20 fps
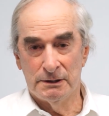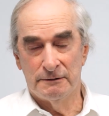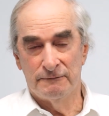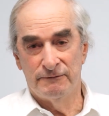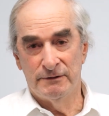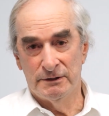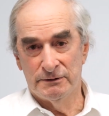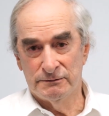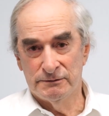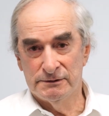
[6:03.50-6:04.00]
of
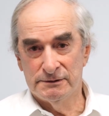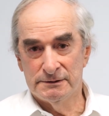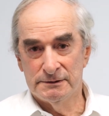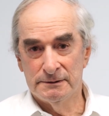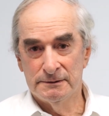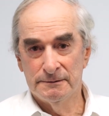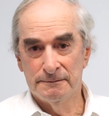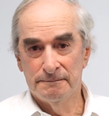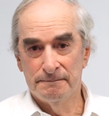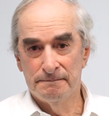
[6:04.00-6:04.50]
interest,
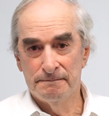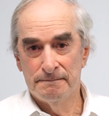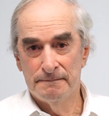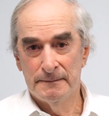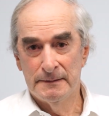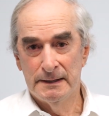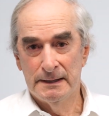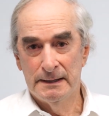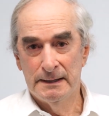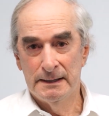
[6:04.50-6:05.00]

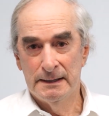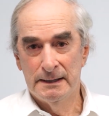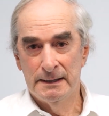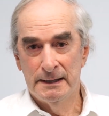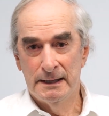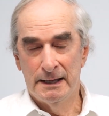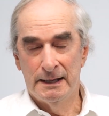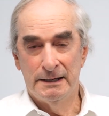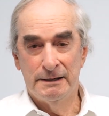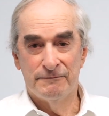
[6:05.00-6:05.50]

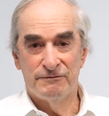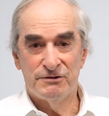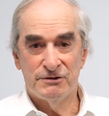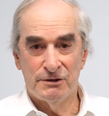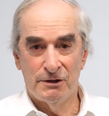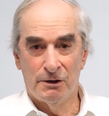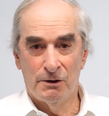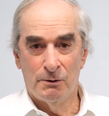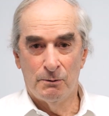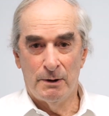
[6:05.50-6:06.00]
and if
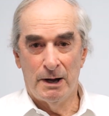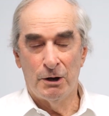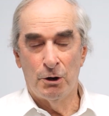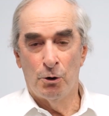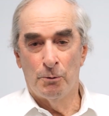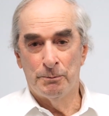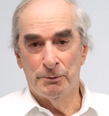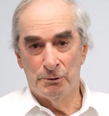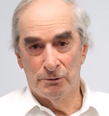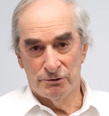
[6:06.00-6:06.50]
so, I
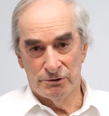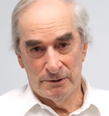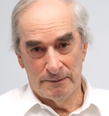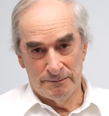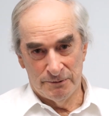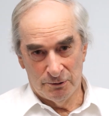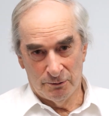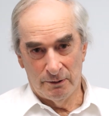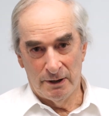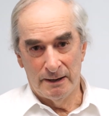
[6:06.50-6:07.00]
hope you'll
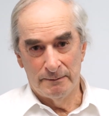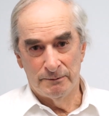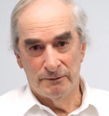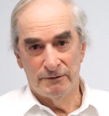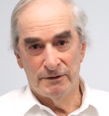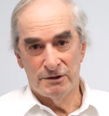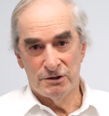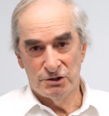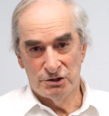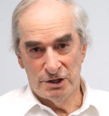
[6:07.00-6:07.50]
subscribe to
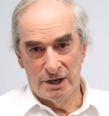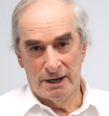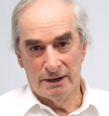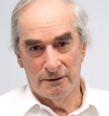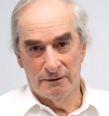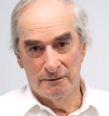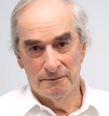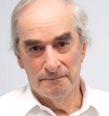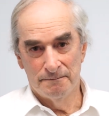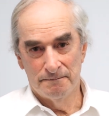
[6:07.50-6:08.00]
this
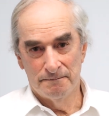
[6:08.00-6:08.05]
channel.